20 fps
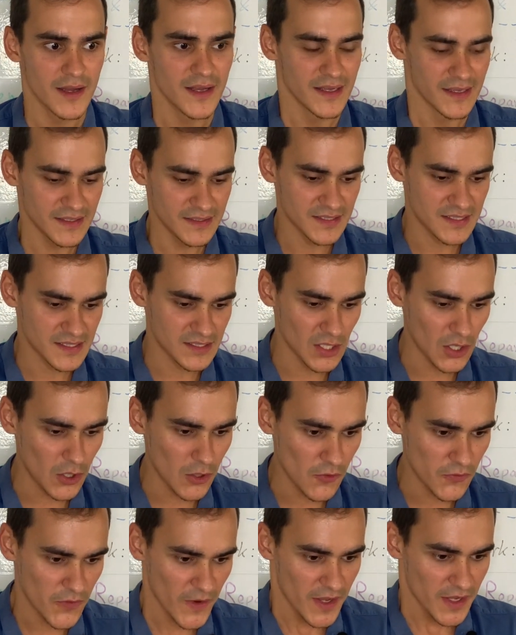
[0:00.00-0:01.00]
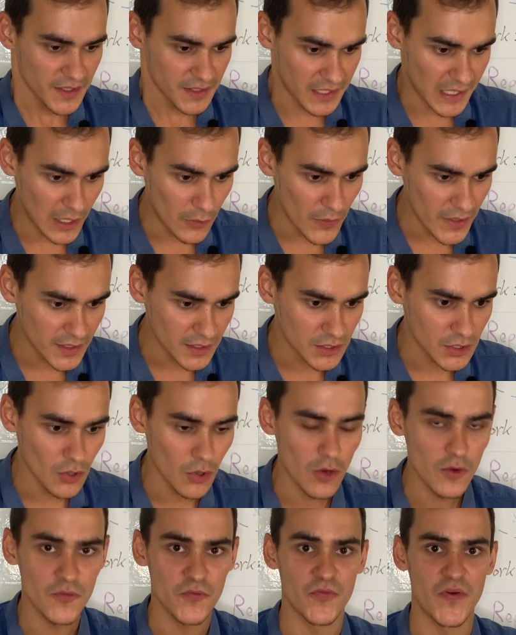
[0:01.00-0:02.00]
instead of carrying
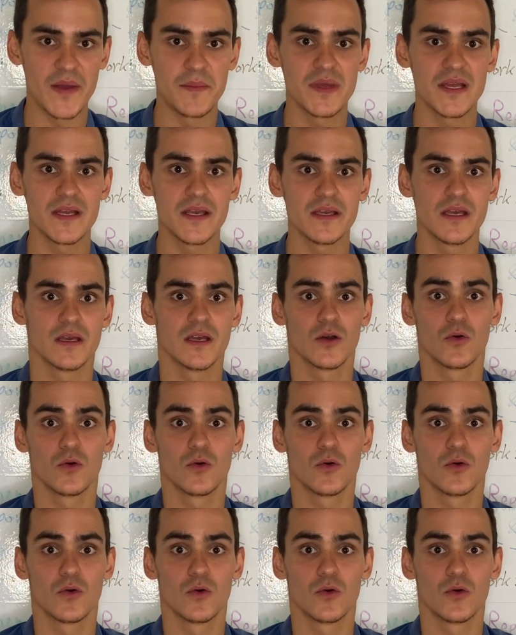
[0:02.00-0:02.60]
your family